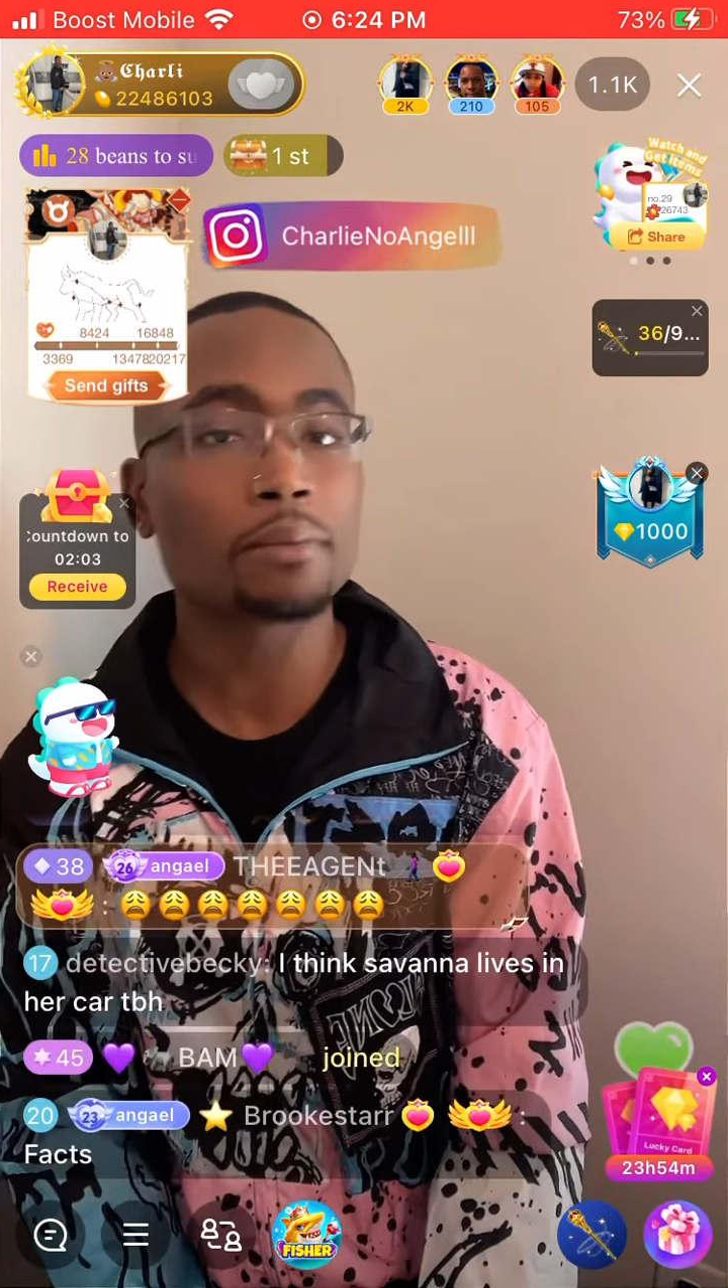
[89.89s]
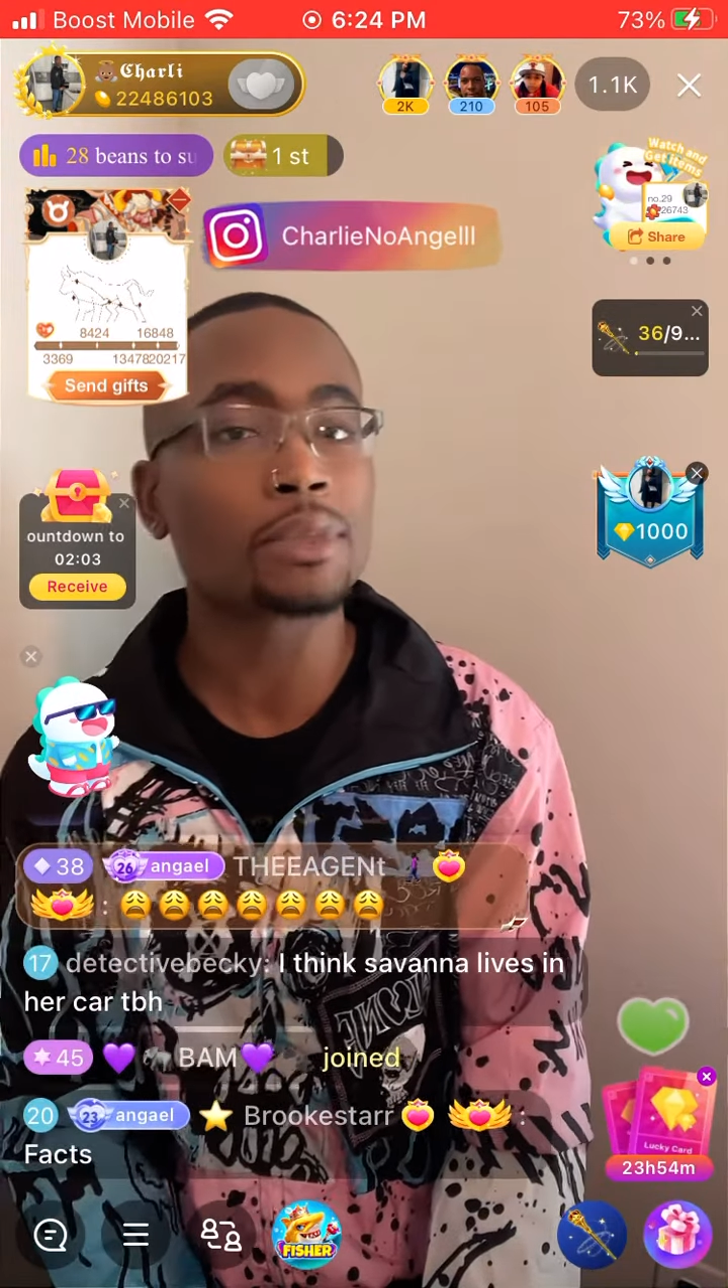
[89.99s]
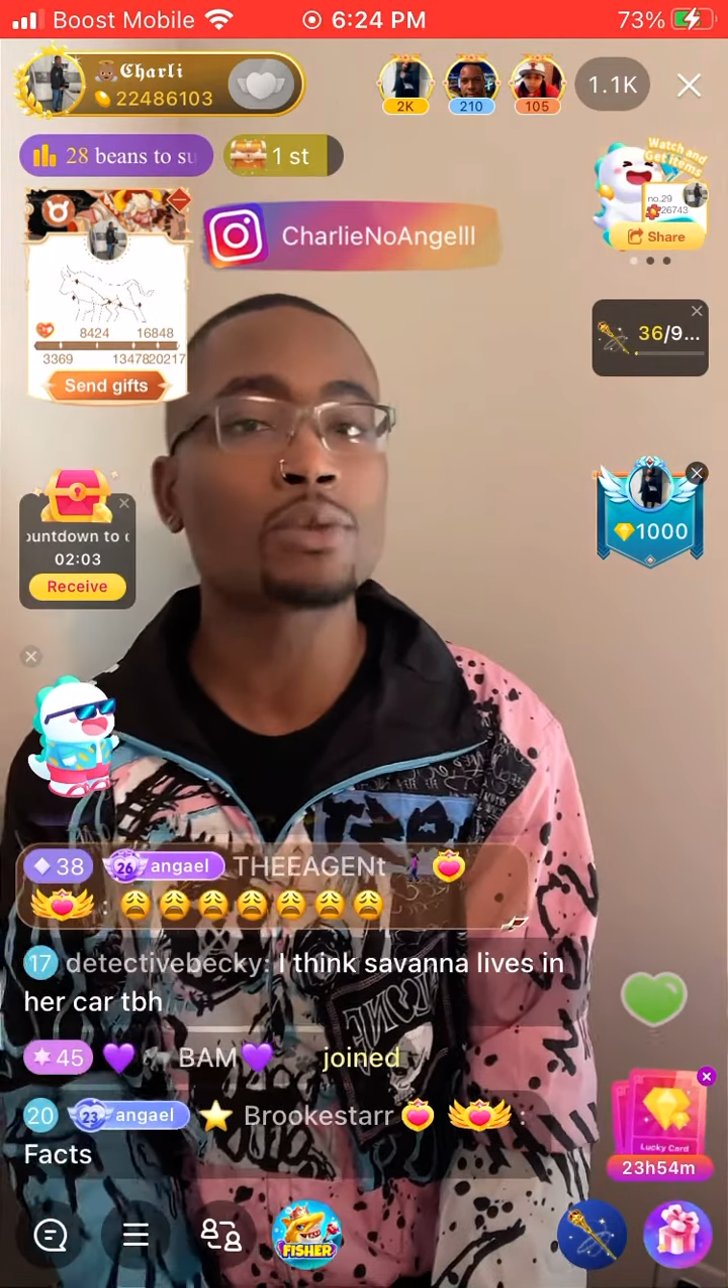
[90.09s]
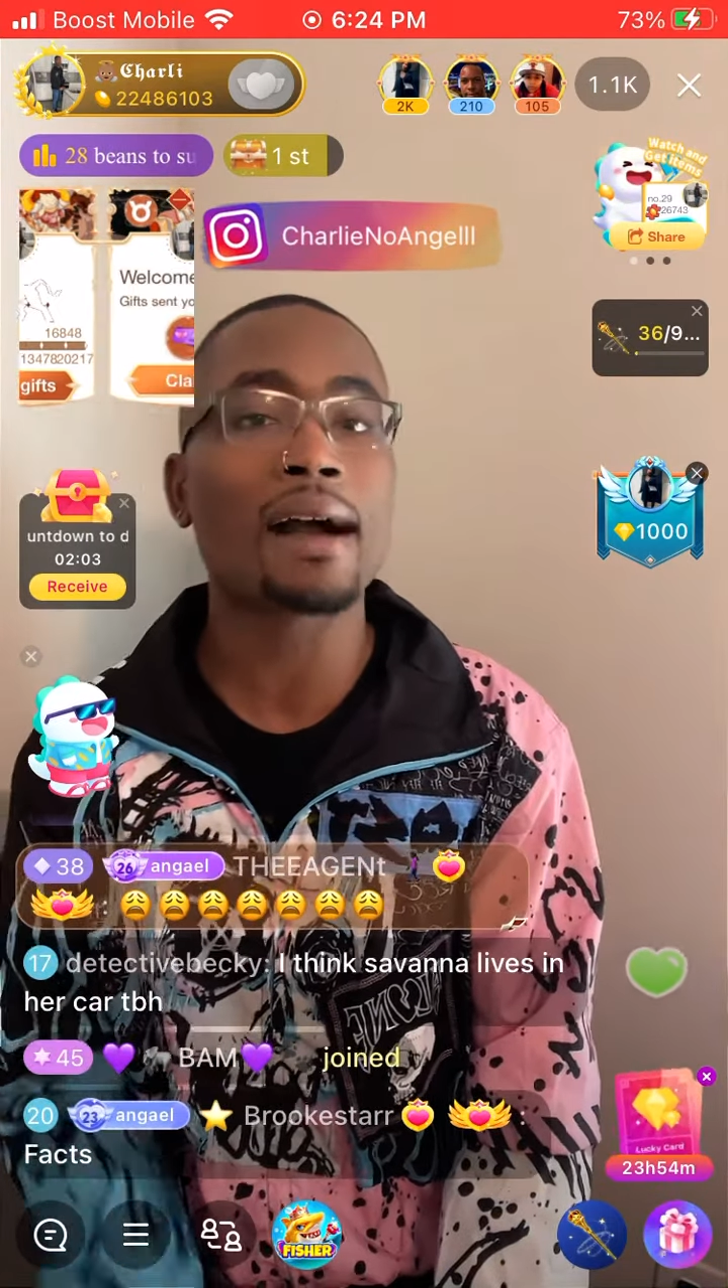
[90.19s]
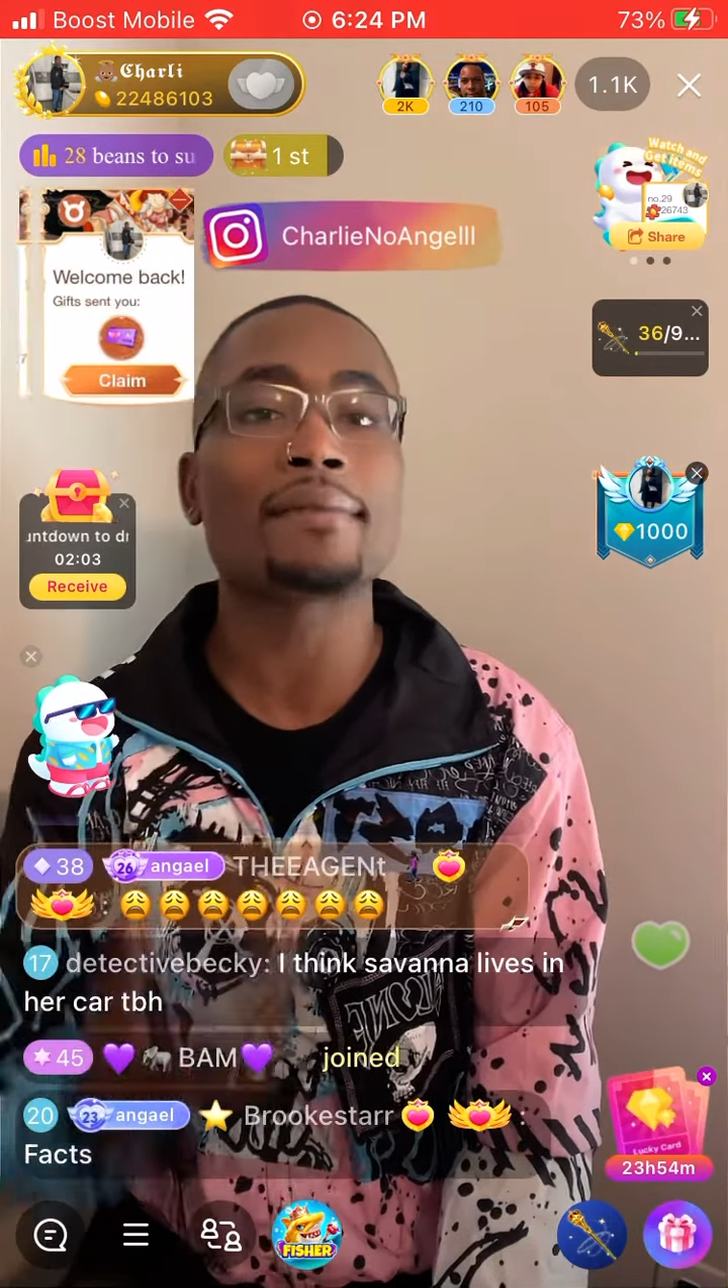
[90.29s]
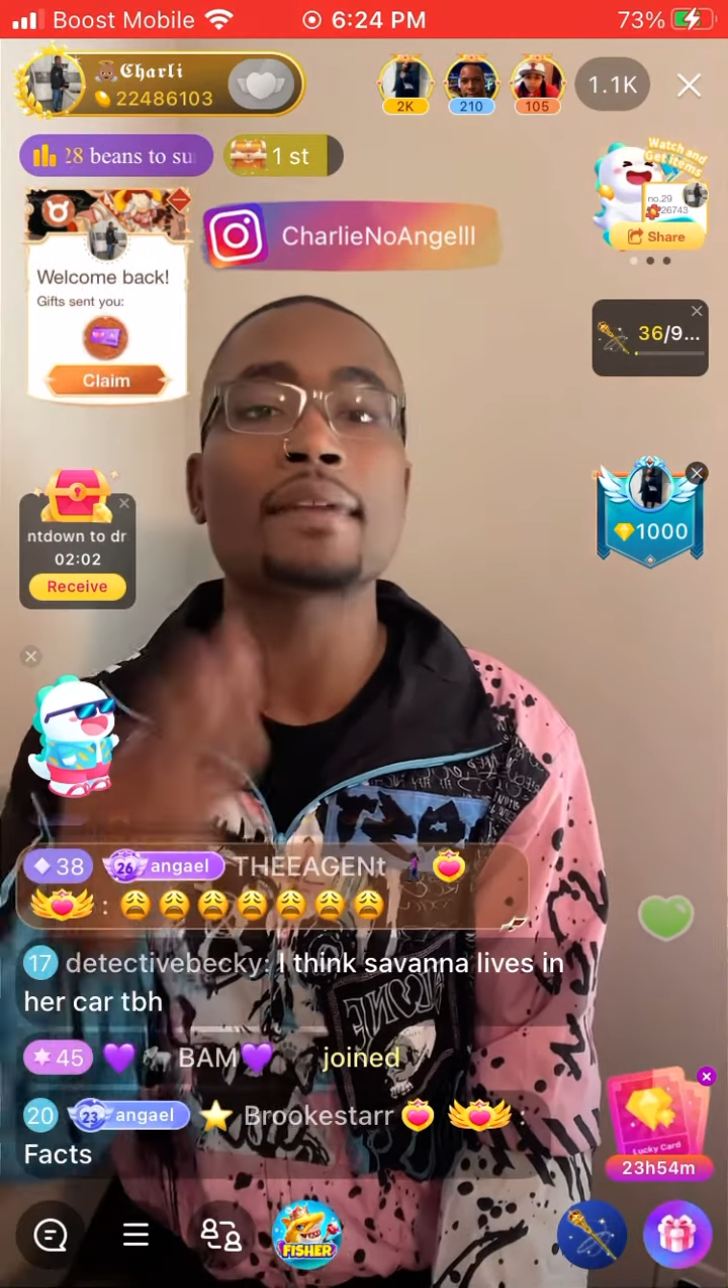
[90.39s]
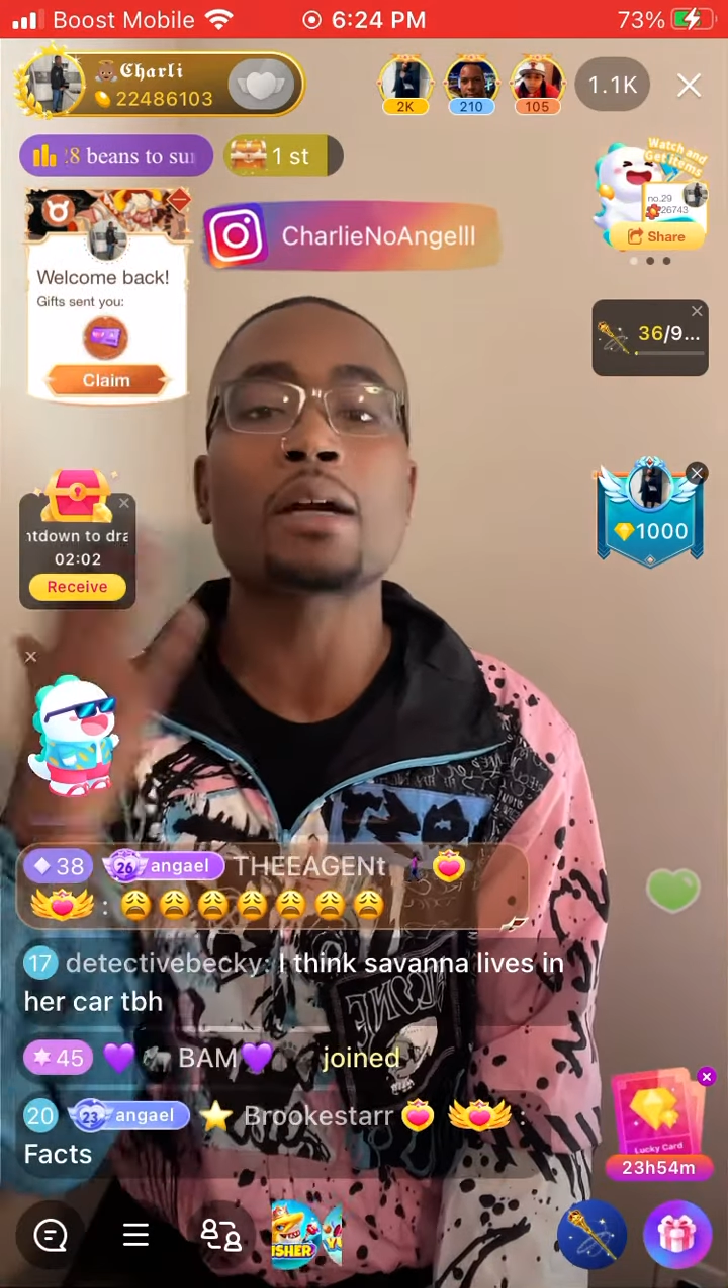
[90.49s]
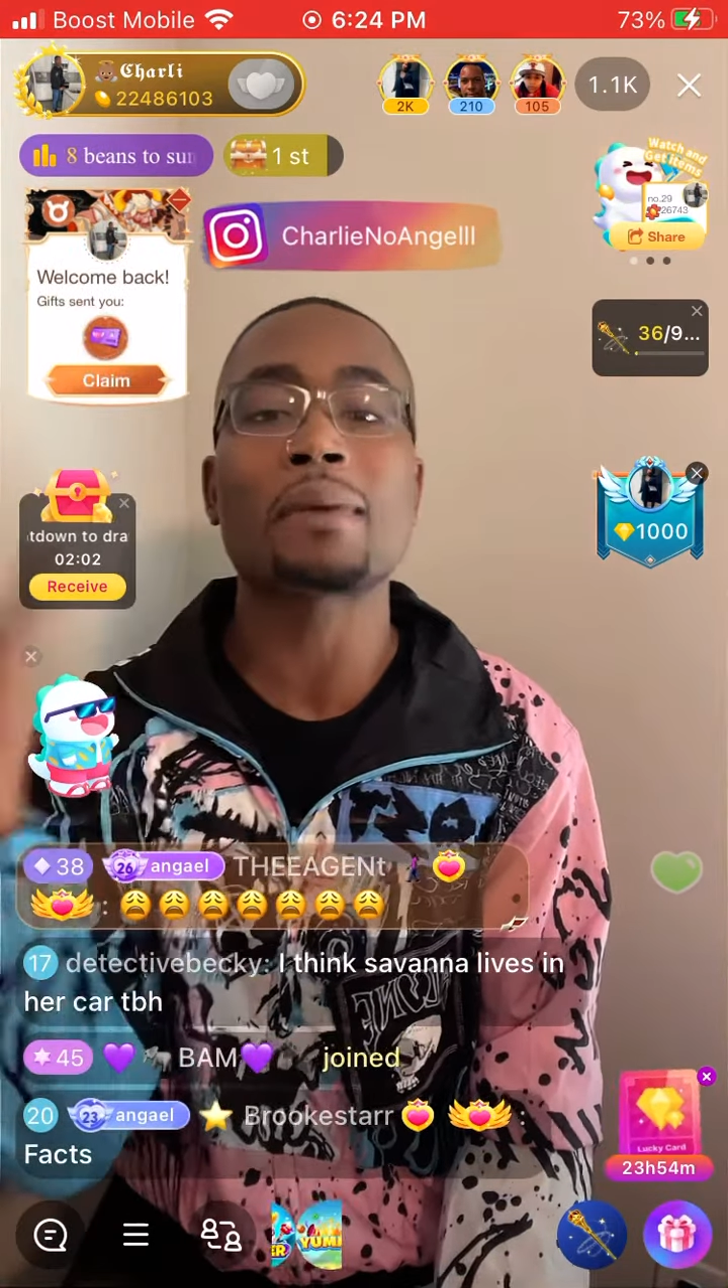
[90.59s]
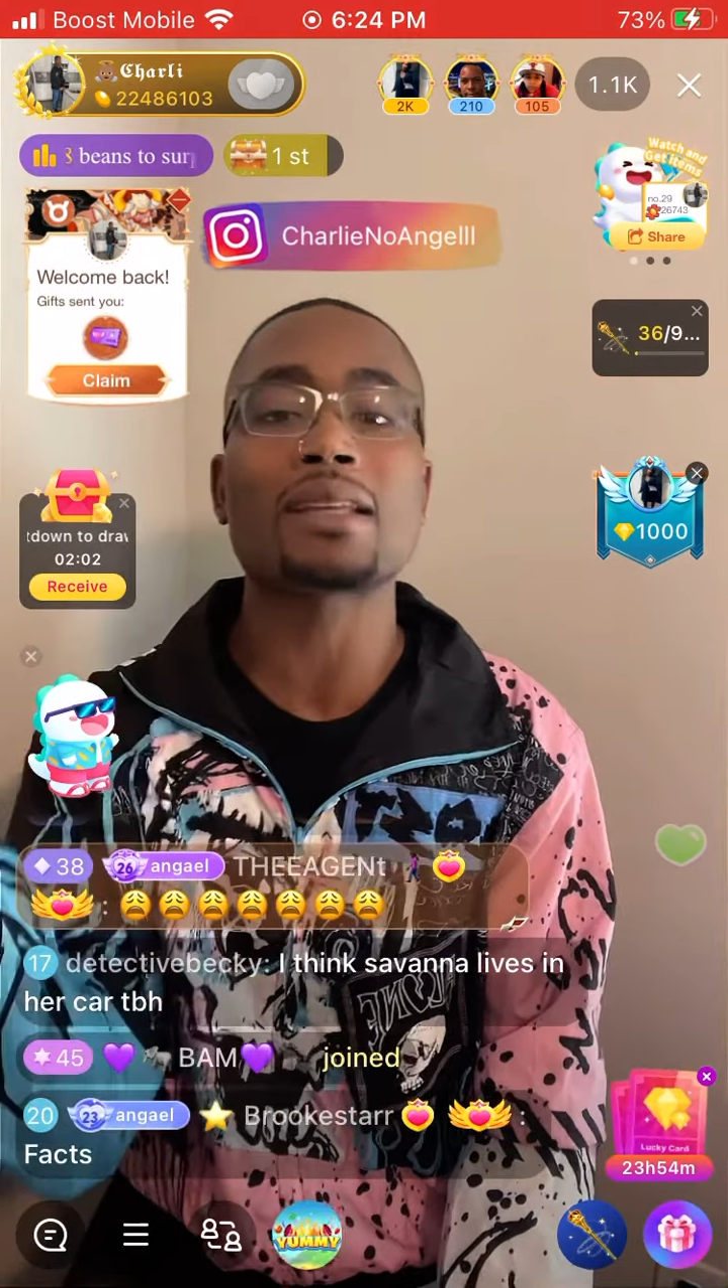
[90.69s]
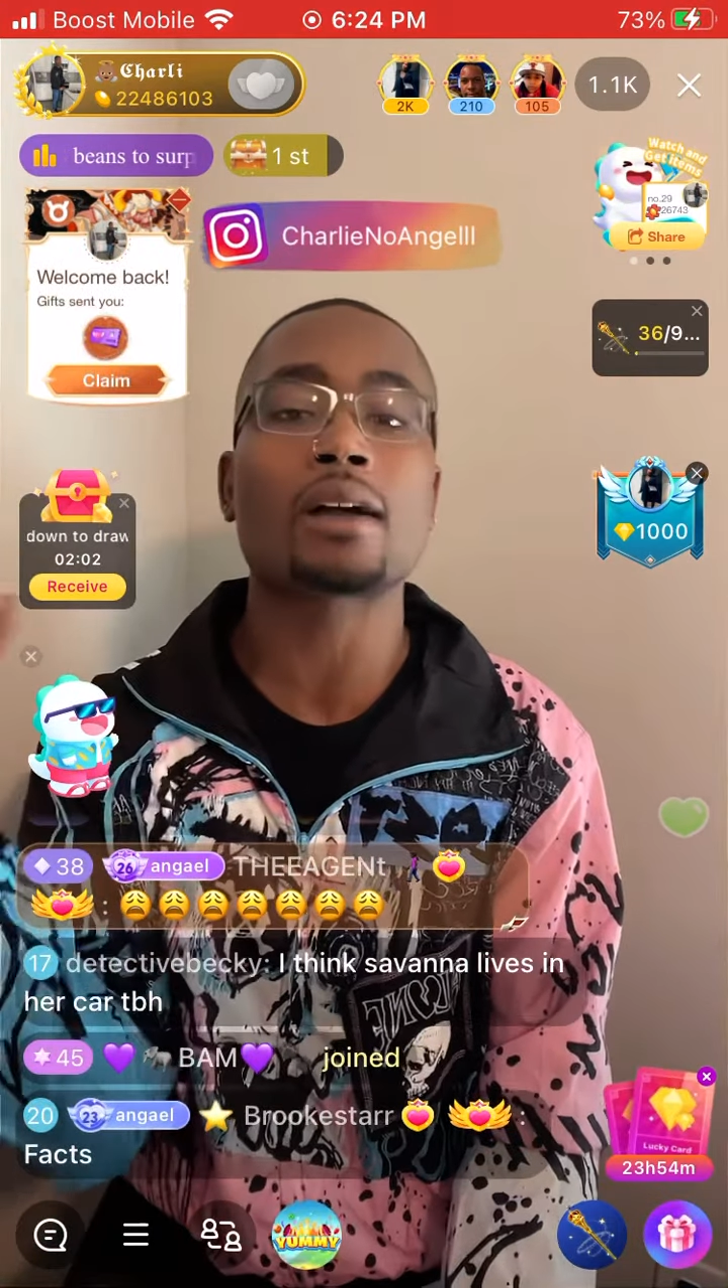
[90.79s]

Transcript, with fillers: But you gotta think about the